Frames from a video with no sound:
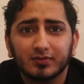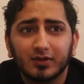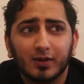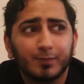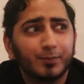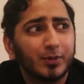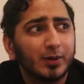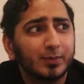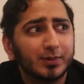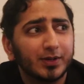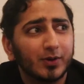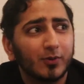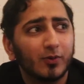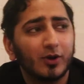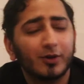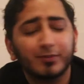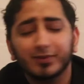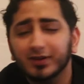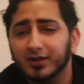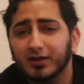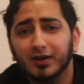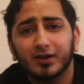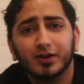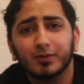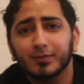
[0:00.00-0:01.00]
I'm probably
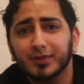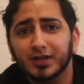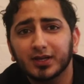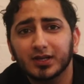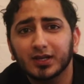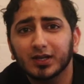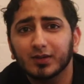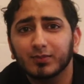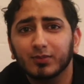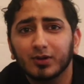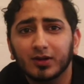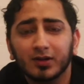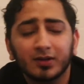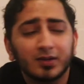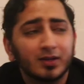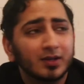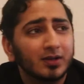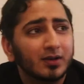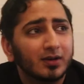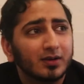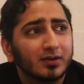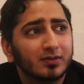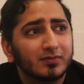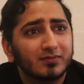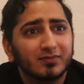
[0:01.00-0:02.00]
rambling on a bit here, but
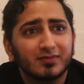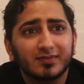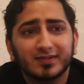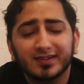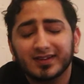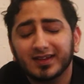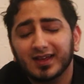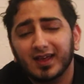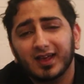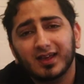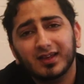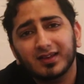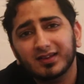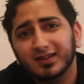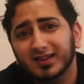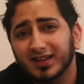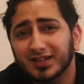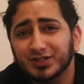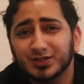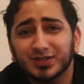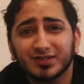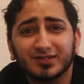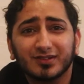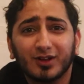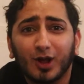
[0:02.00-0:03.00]

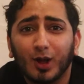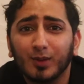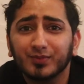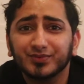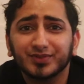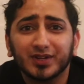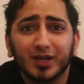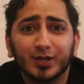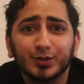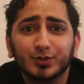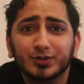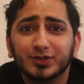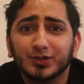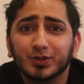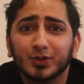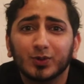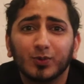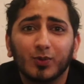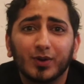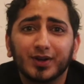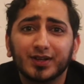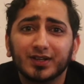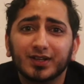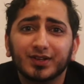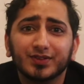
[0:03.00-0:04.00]
it just comes down to, you know
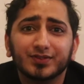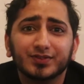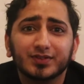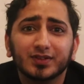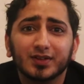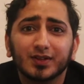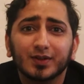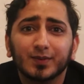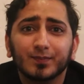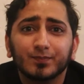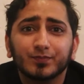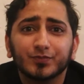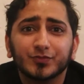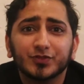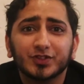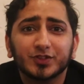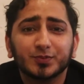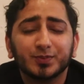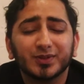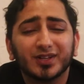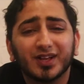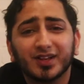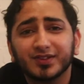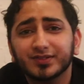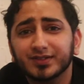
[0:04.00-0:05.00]
what it is,
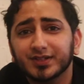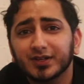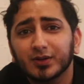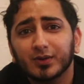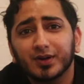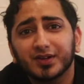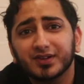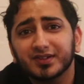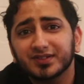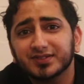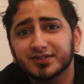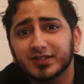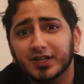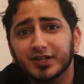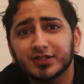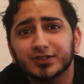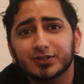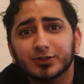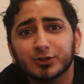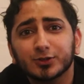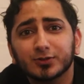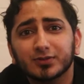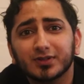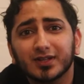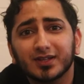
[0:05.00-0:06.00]
just because they don't
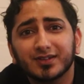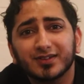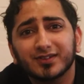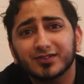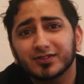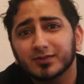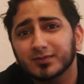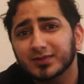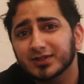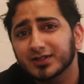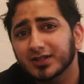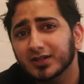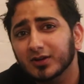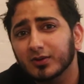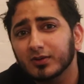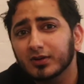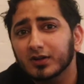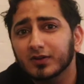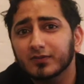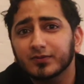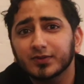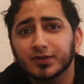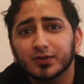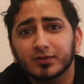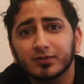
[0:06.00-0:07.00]
understand you, it doesn't mean they don't
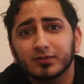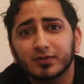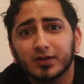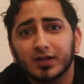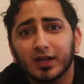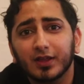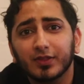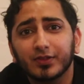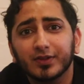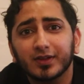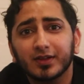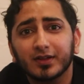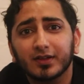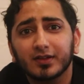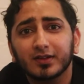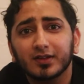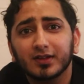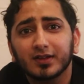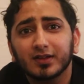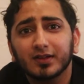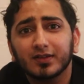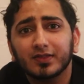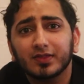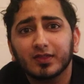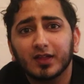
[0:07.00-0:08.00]
love you. And I think
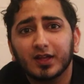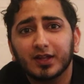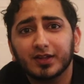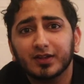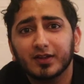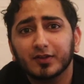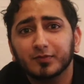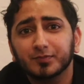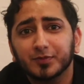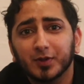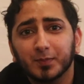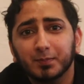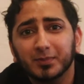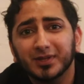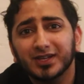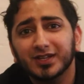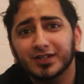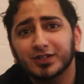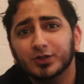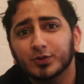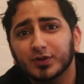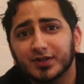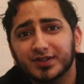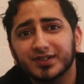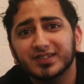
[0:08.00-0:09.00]
the
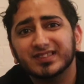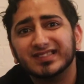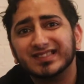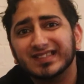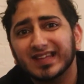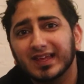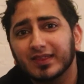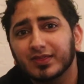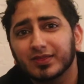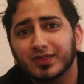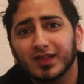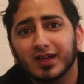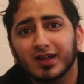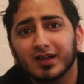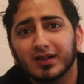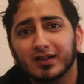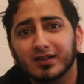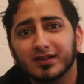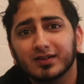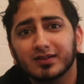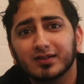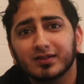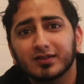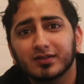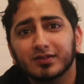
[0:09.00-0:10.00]
minute you understand that,
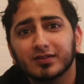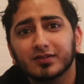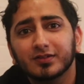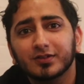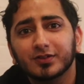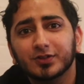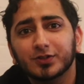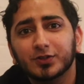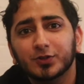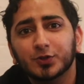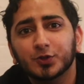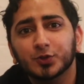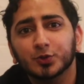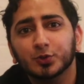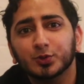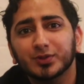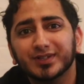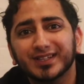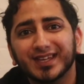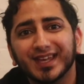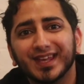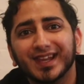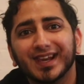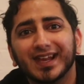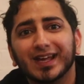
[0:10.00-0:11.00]

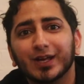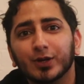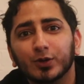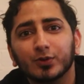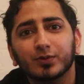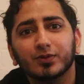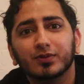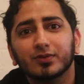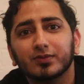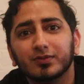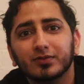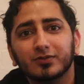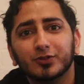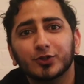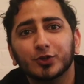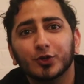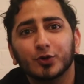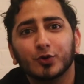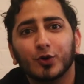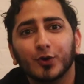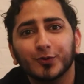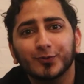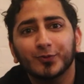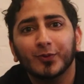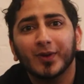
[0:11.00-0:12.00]
you'll get out
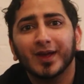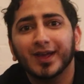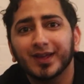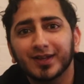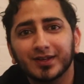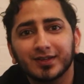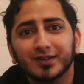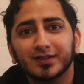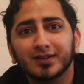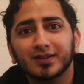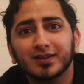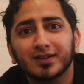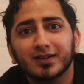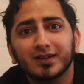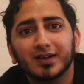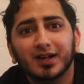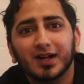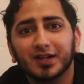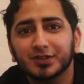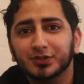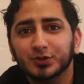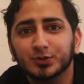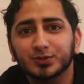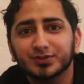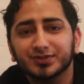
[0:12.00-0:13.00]
your own way
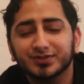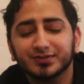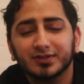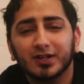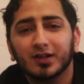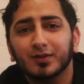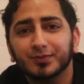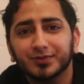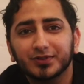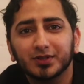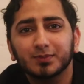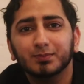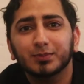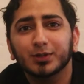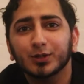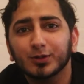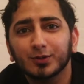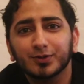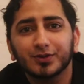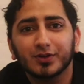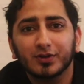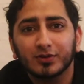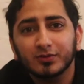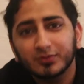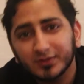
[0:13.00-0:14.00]
and you'll start to
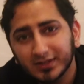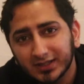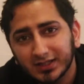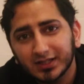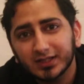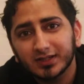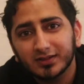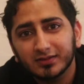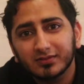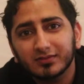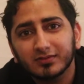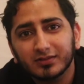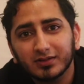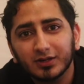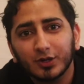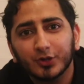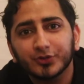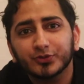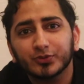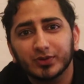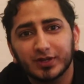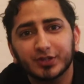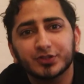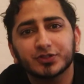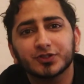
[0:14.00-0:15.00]
build a really
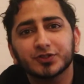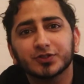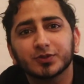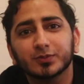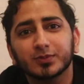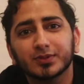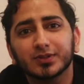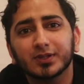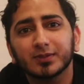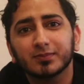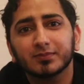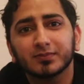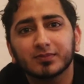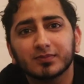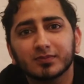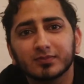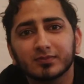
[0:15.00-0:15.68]
close relationship with them.